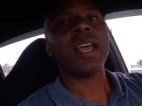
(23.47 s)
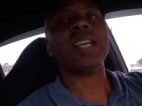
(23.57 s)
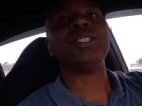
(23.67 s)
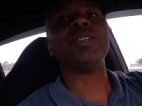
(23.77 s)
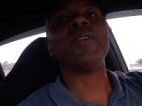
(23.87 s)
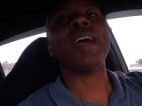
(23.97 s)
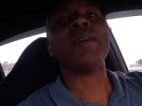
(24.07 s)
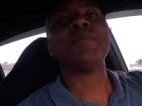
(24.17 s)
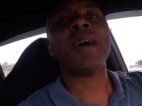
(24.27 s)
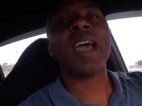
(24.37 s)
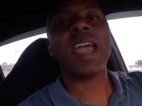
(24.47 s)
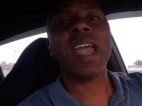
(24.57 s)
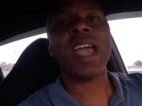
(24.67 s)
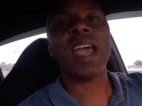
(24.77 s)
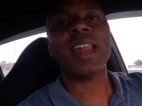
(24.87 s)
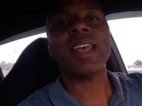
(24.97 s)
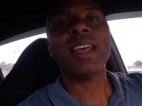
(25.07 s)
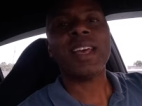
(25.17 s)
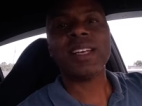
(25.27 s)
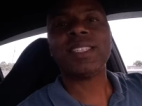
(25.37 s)
and she grabs my hand
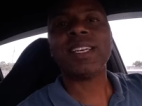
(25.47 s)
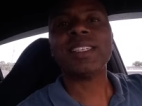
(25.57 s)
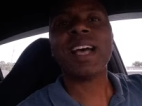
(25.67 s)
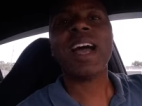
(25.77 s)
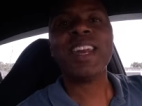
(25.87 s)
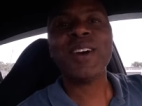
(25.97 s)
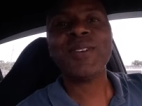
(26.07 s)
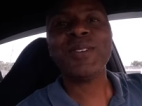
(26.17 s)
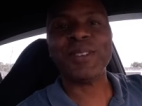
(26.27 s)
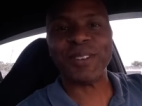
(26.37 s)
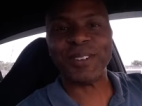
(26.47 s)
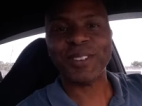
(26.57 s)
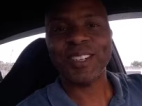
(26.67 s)
and says i know you